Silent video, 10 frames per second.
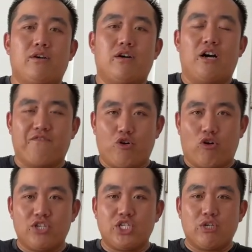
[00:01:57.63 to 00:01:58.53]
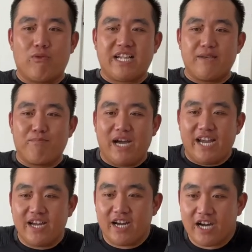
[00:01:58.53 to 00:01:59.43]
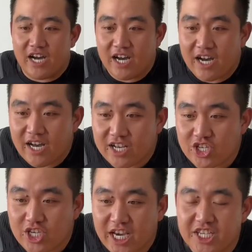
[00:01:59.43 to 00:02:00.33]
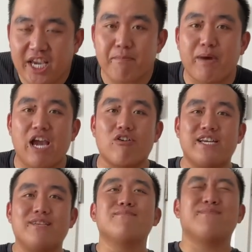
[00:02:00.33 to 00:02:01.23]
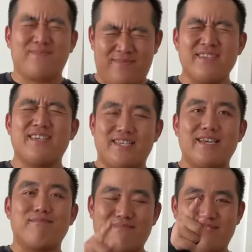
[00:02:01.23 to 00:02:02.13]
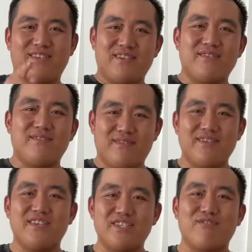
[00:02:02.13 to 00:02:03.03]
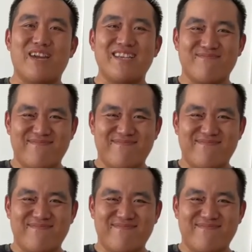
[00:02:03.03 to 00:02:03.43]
Of course, directed by J.J. Perry. Yep, he's great.